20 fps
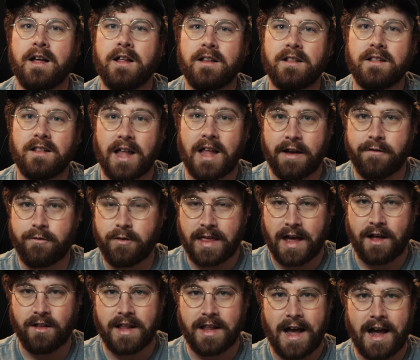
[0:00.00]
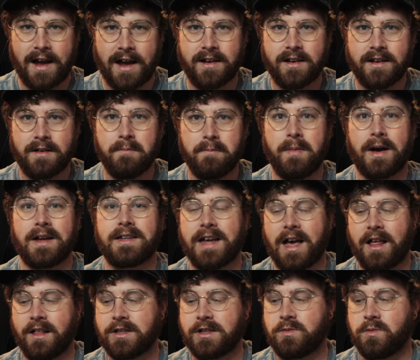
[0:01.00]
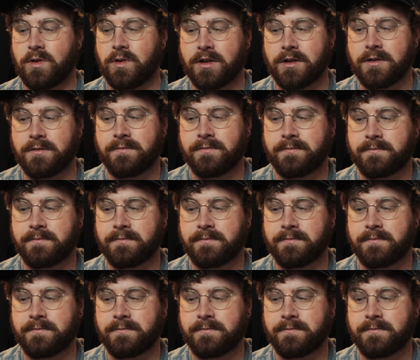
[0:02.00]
Life Without Lack by Dallas Willard.